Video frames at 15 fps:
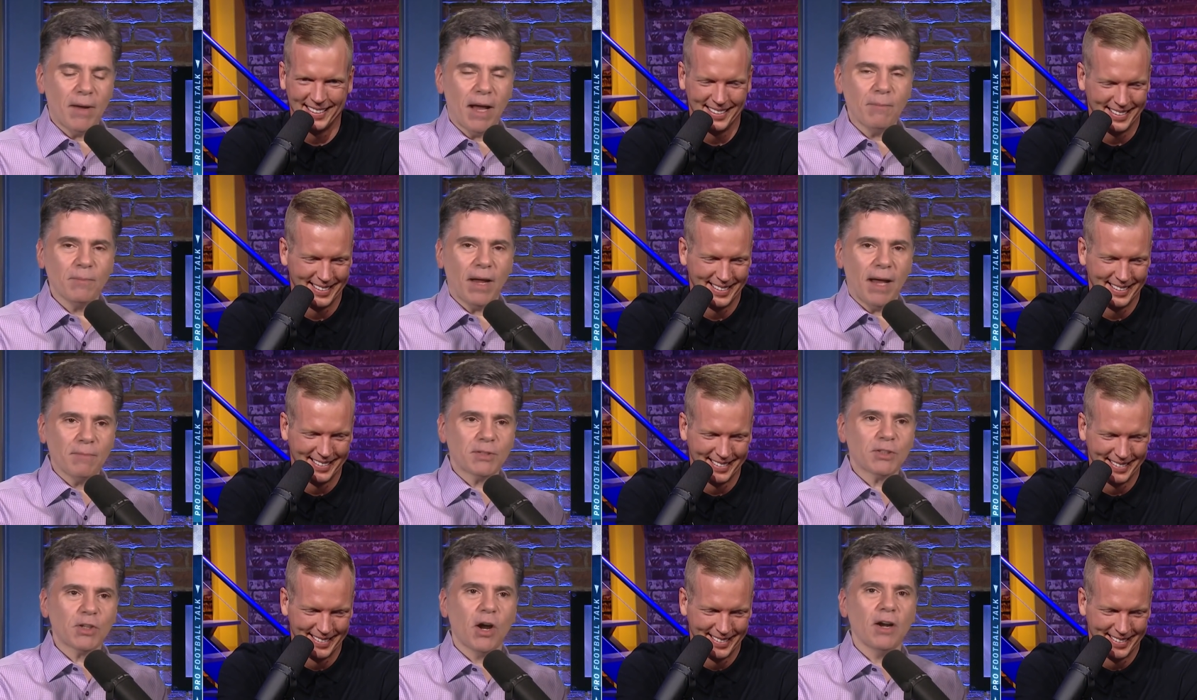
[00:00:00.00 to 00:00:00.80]
Speaker 1: I'm,
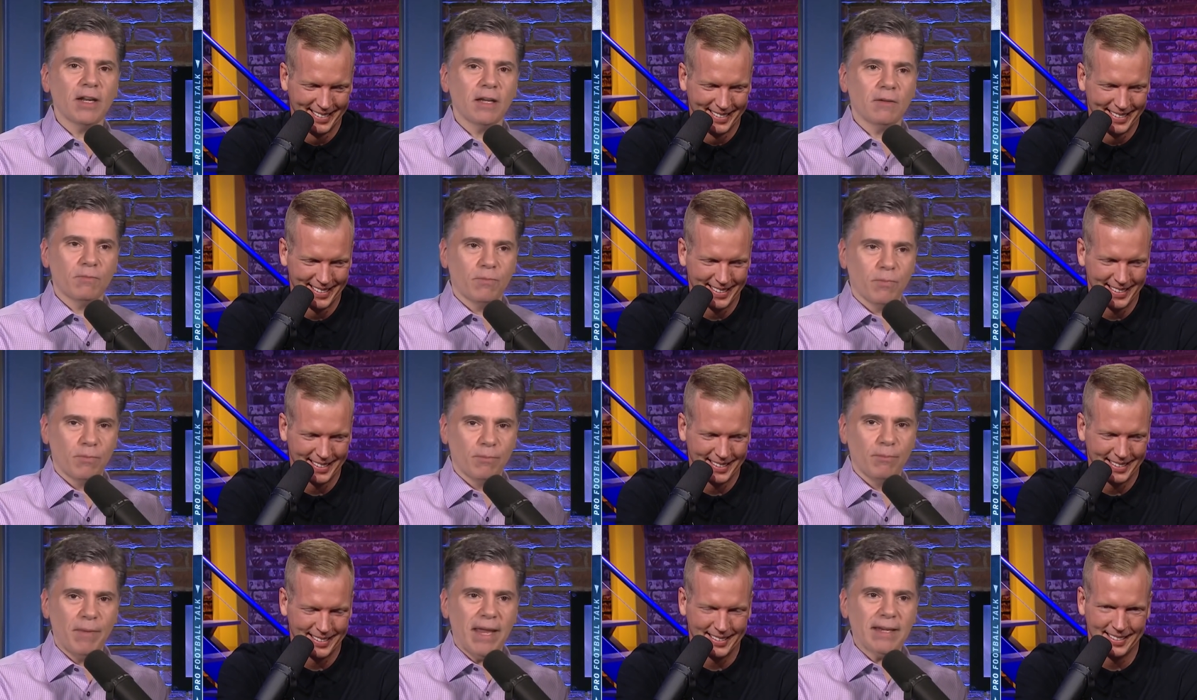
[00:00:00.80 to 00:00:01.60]
I'm starting
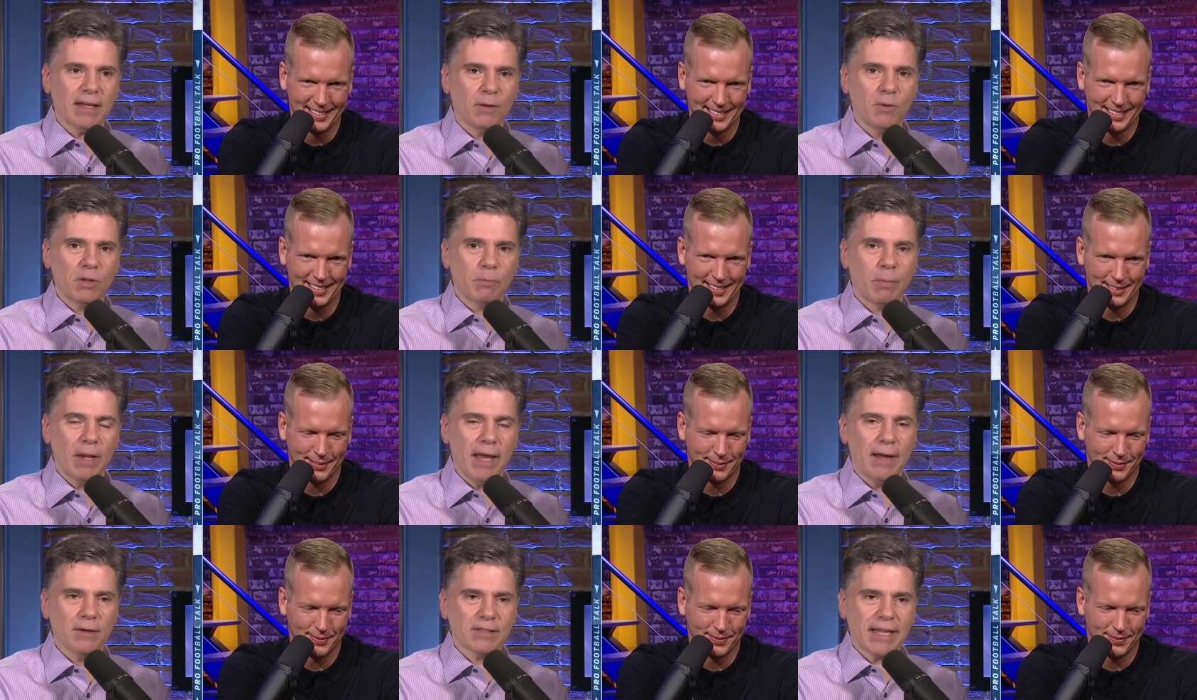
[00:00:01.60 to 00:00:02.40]
mainly with
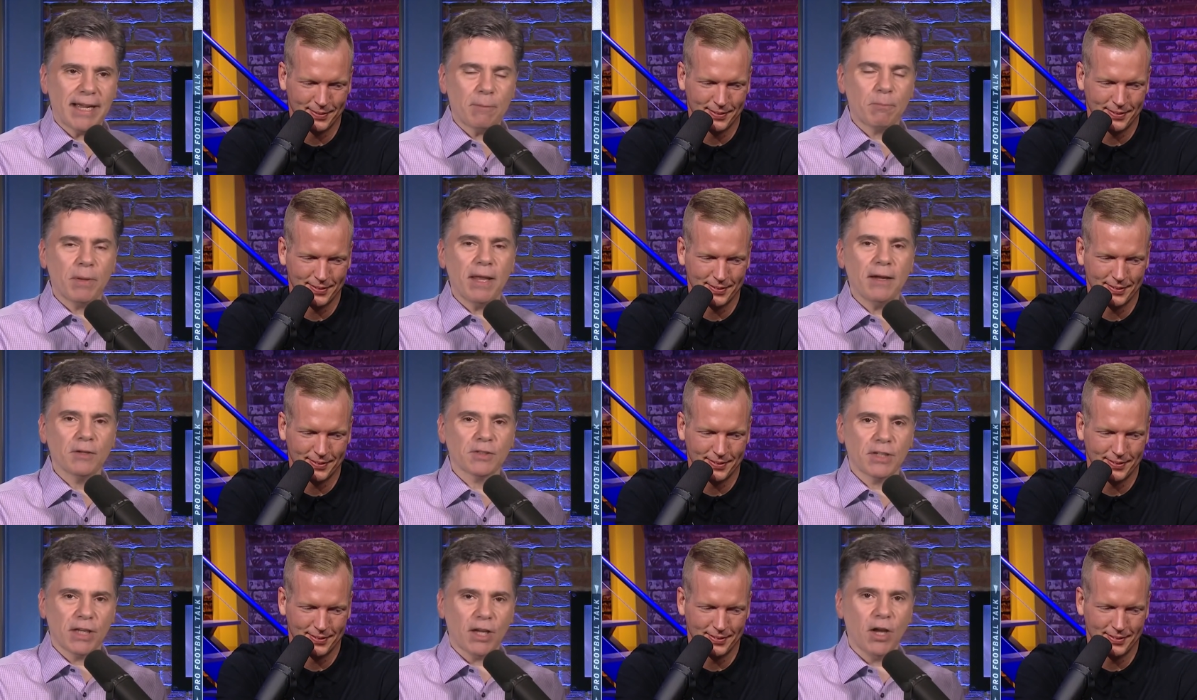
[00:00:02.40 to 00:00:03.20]
players. I got
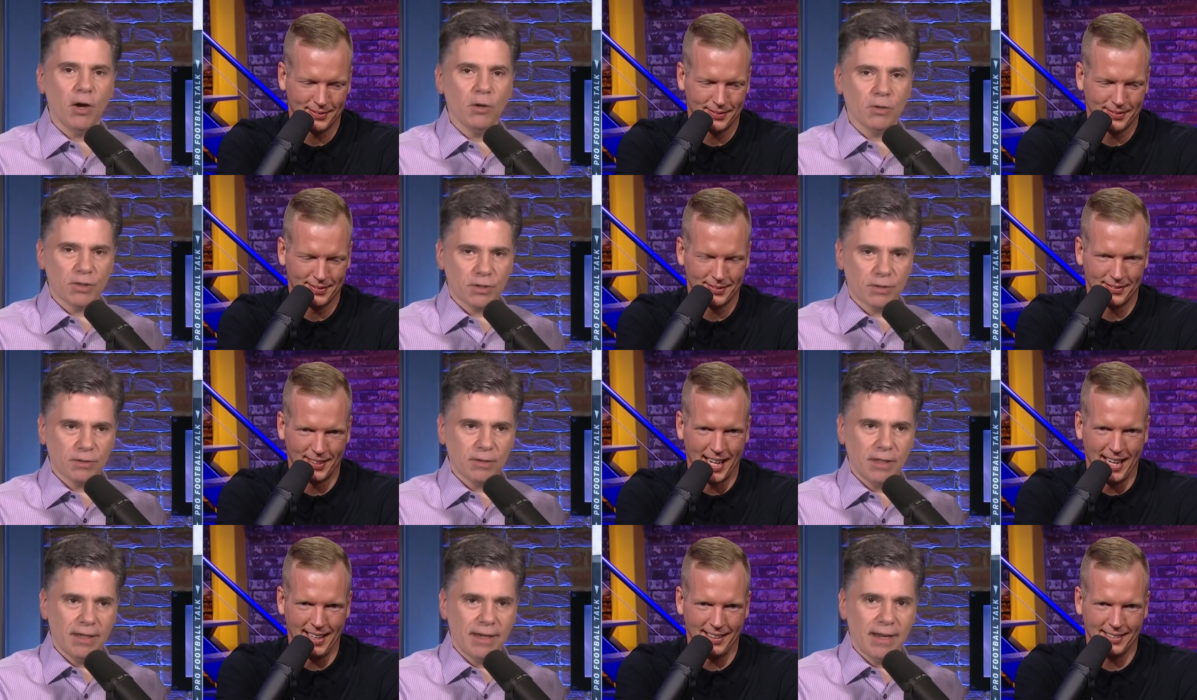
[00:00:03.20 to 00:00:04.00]
players and a coach,
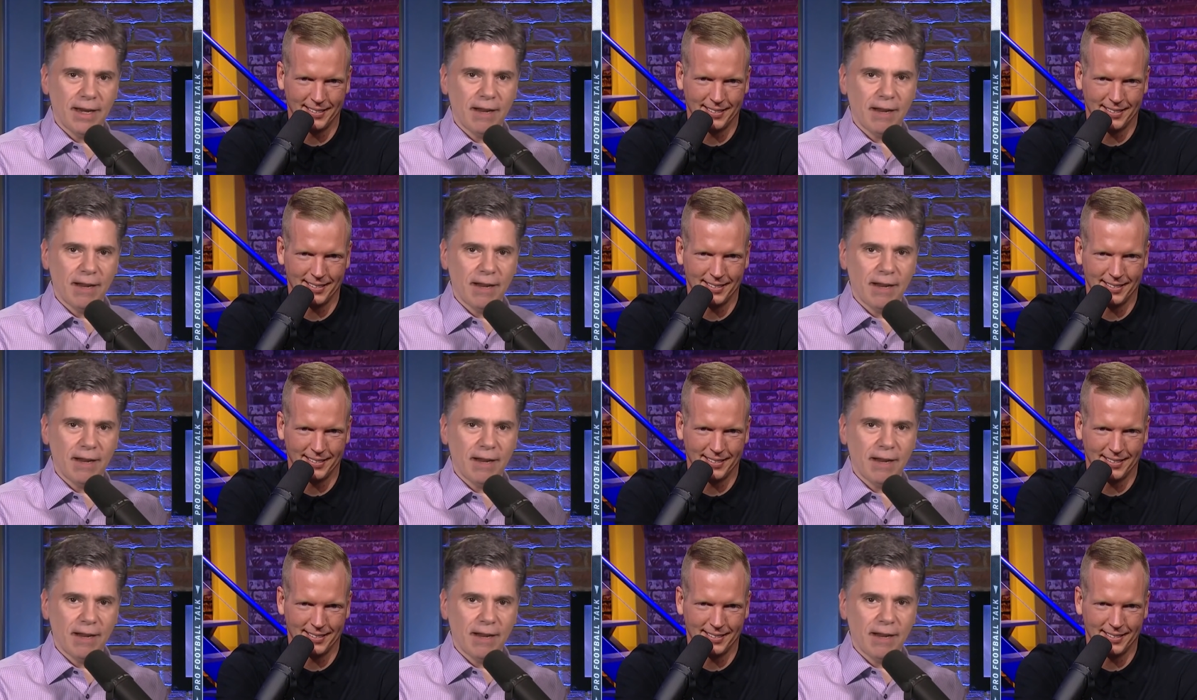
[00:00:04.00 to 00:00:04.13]
right? And, and